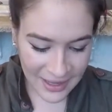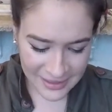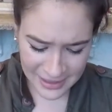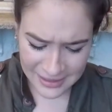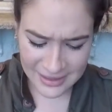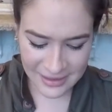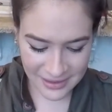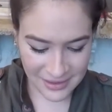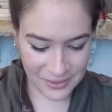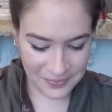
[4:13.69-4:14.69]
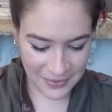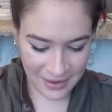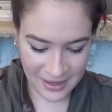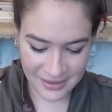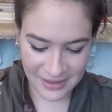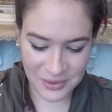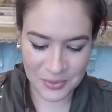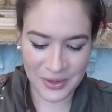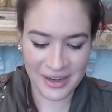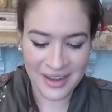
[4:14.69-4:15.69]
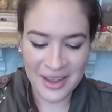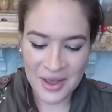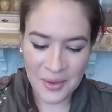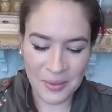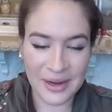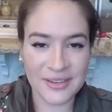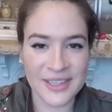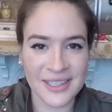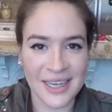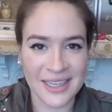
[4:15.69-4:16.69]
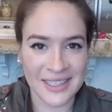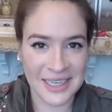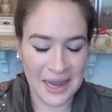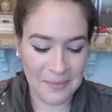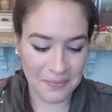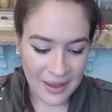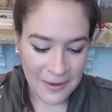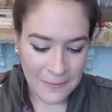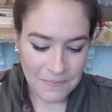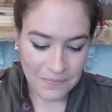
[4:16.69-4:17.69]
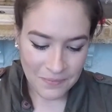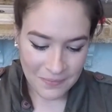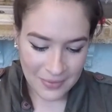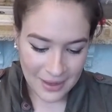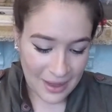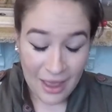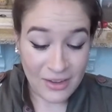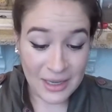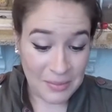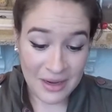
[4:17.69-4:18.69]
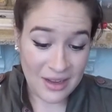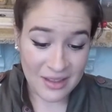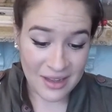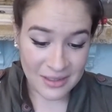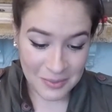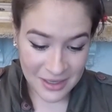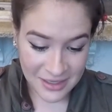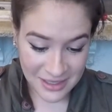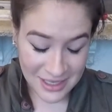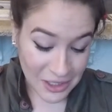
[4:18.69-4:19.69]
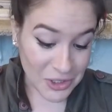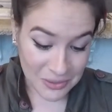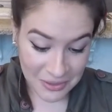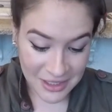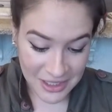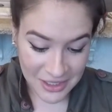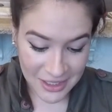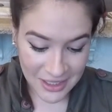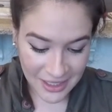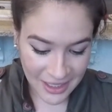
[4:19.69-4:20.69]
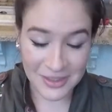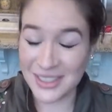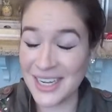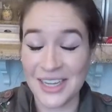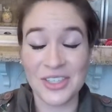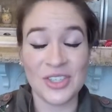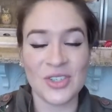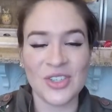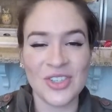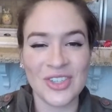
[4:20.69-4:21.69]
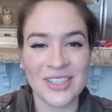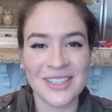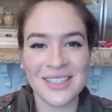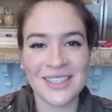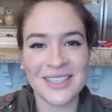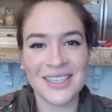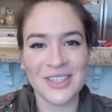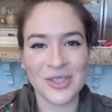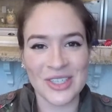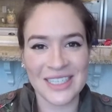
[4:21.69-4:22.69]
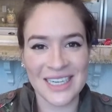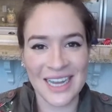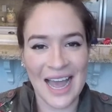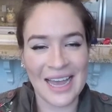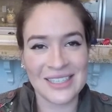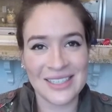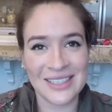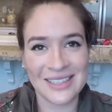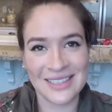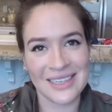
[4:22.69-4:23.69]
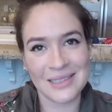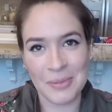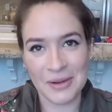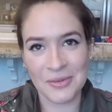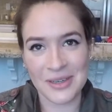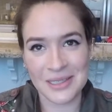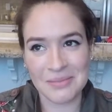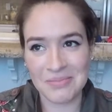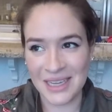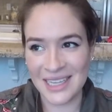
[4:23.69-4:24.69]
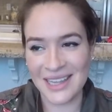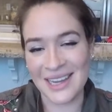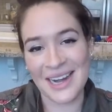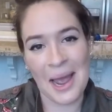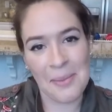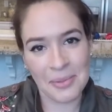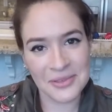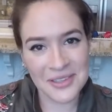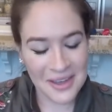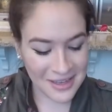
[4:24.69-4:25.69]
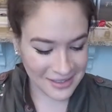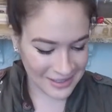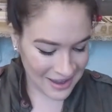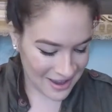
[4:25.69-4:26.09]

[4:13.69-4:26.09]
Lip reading: Yeah, it's still weird the second time. I'll keep eating this because it's actually really good. The texture's just interesting. I didn't expect for it to be like an applesauce.